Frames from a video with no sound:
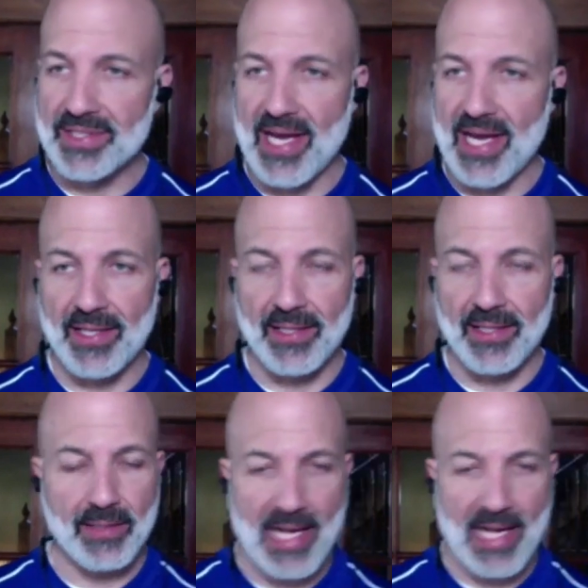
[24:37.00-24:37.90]
I will
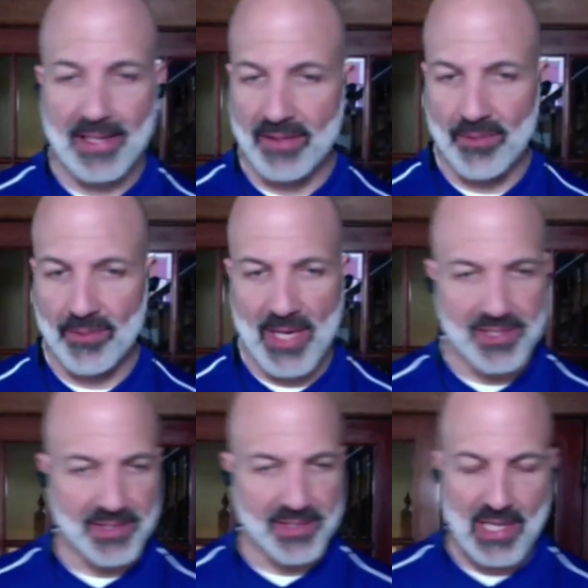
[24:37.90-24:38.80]
say that a lot of the
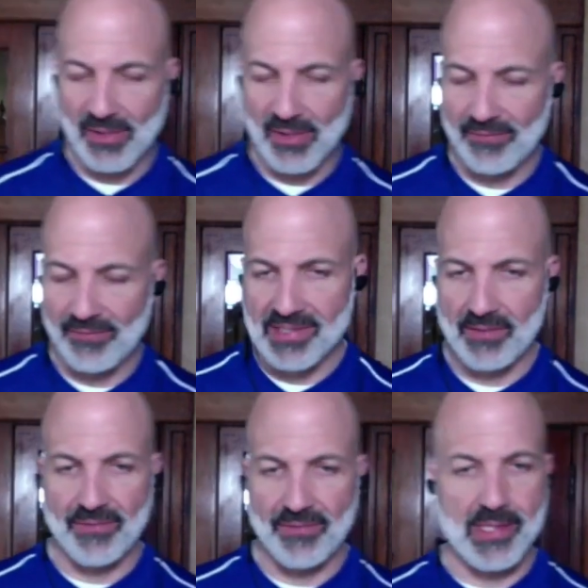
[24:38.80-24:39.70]
information is coming
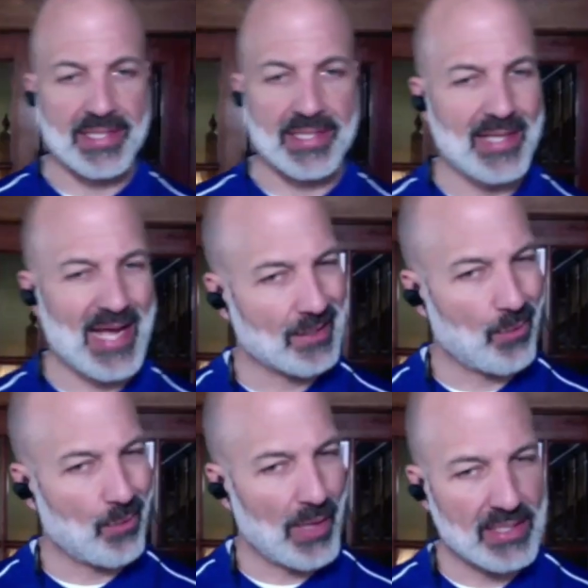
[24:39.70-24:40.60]
fast and furious,
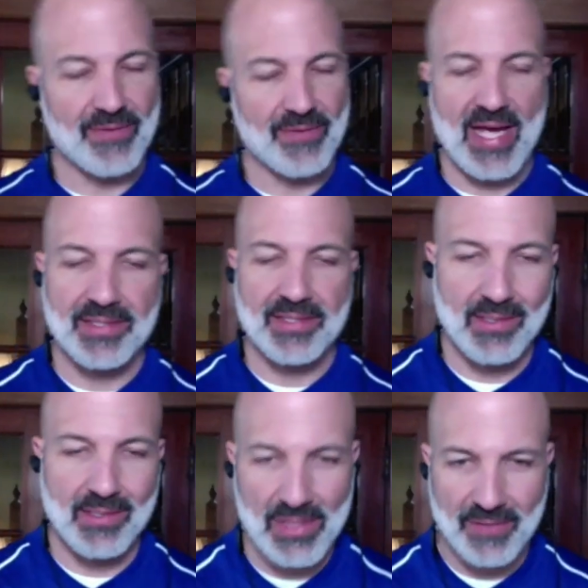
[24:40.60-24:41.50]
not quite as
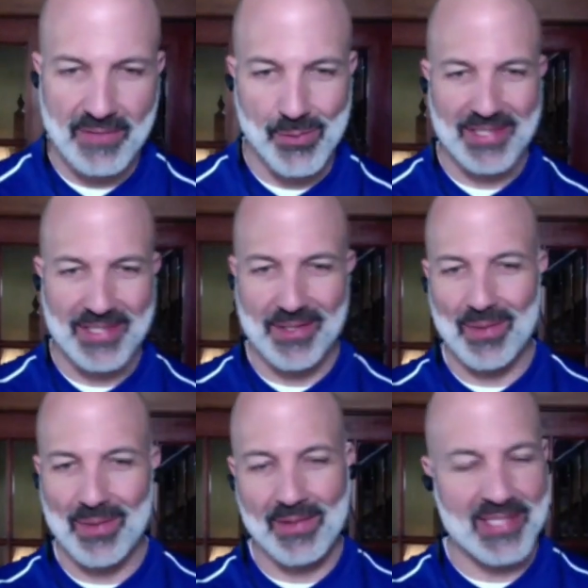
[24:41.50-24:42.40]
fast as it was a few
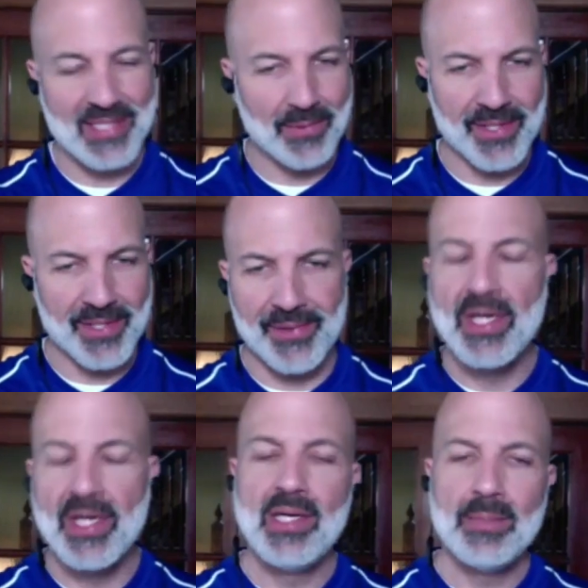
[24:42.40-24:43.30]
weeks ago when I was on
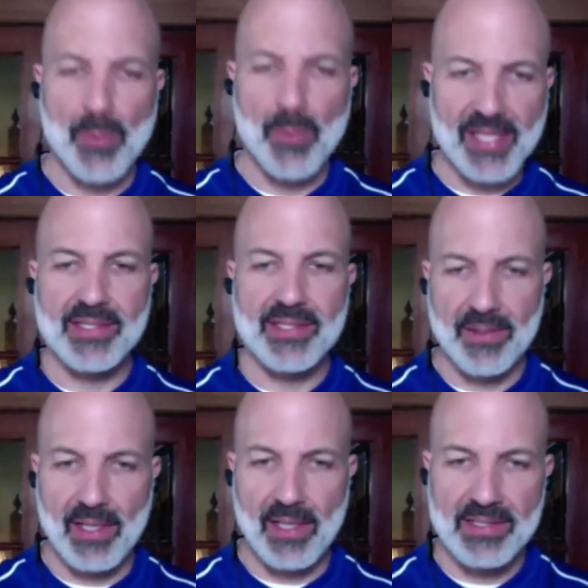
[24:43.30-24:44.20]
with you, but we
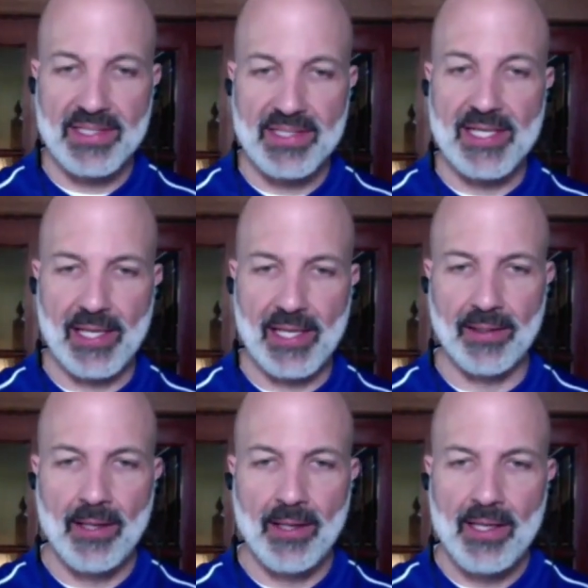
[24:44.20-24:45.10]
continue to
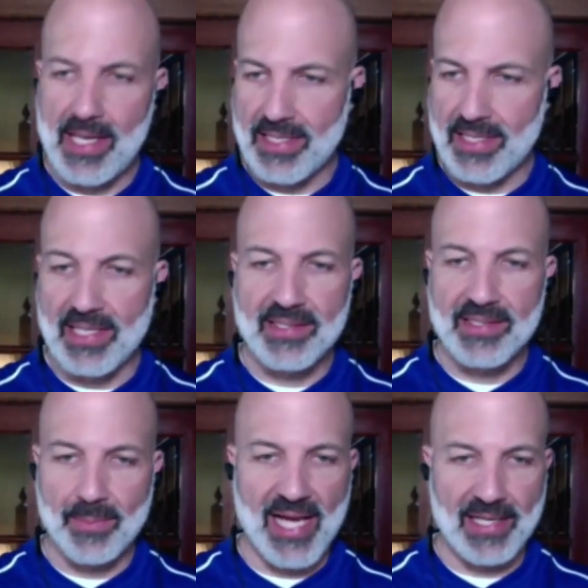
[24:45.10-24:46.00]
seek and, and
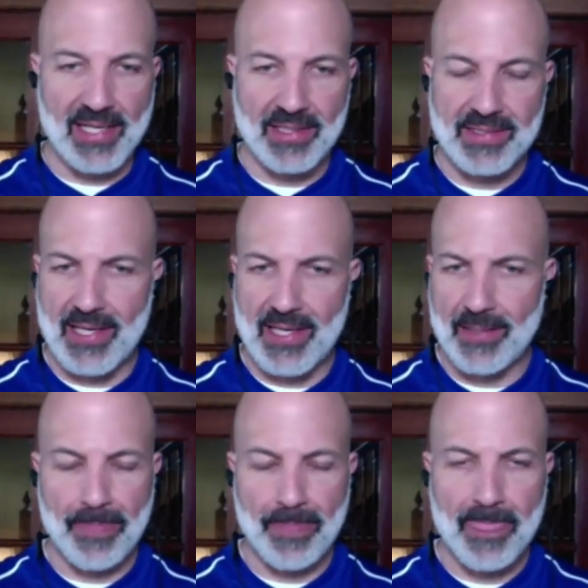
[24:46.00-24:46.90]
need some
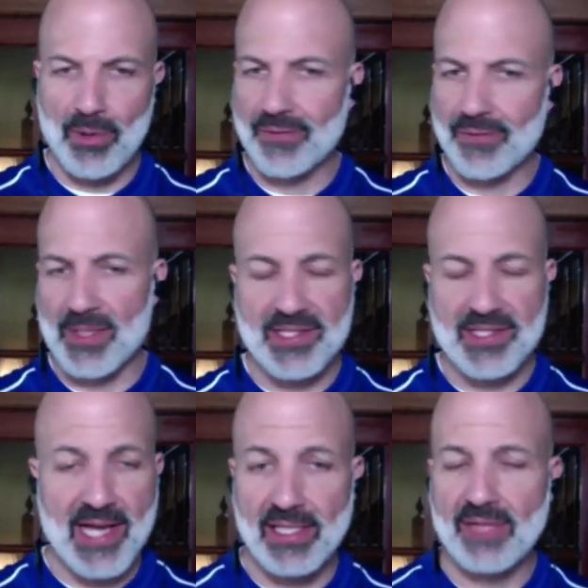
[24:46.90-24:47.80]
guidance, um, both
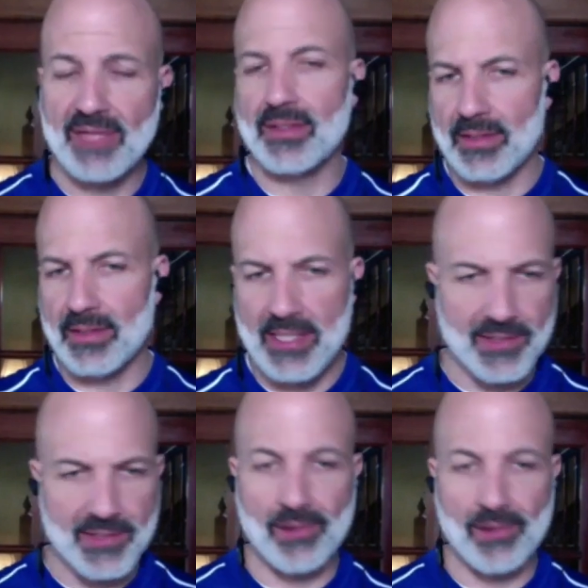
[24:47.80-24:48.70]
from the state and even
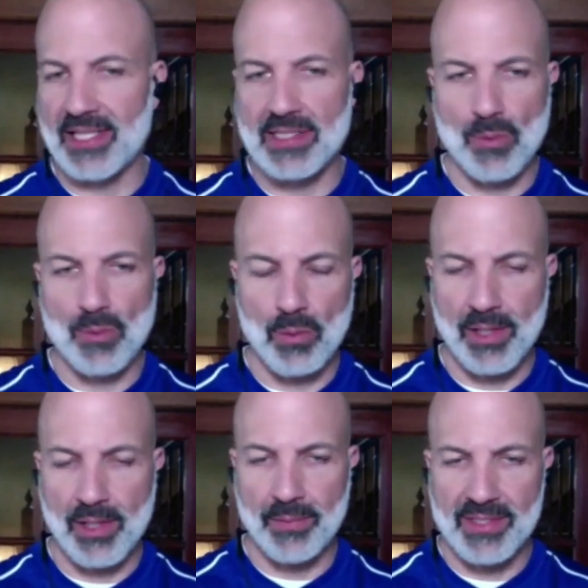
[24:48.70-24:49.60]
internally
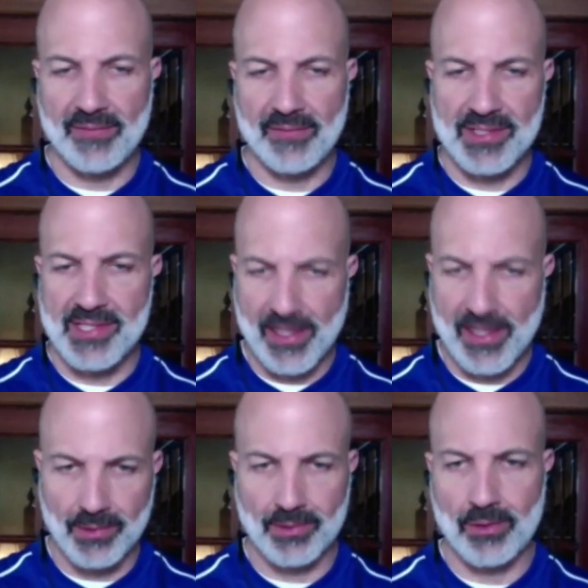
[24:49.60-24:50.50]
as we're working with
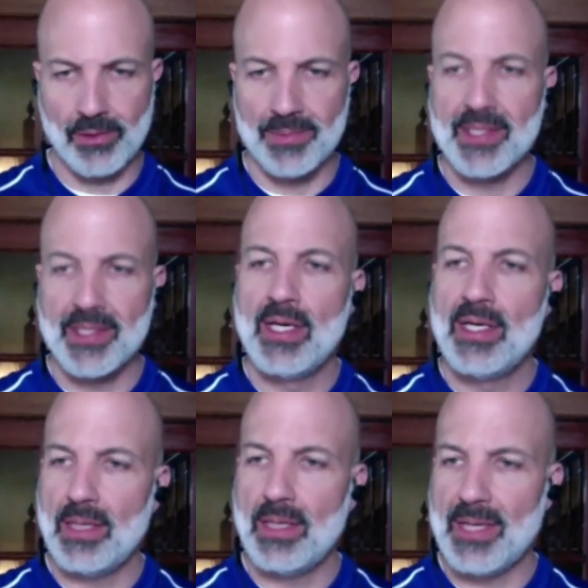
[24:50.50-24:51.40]
different stakeholder
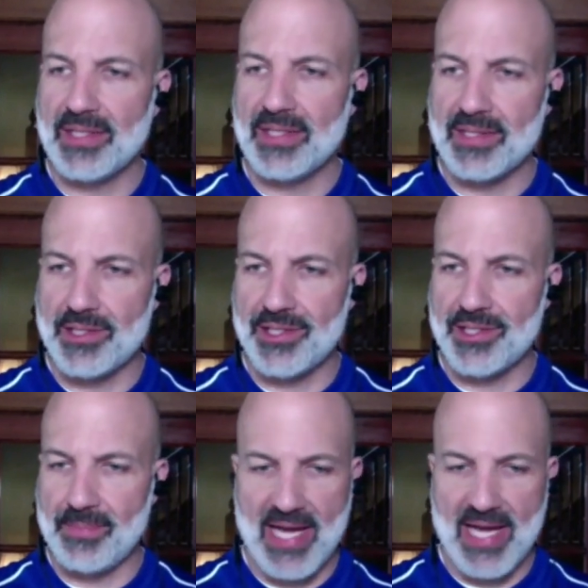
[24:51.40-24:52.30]
groups about
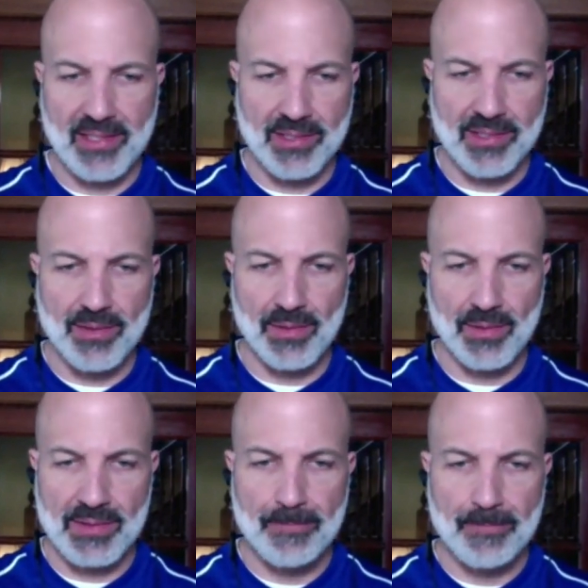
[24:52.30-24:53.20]
decisions impacting
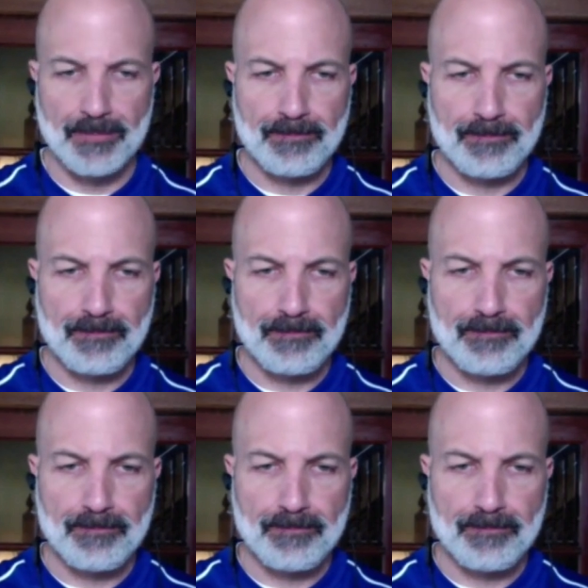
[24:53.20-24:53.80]
students.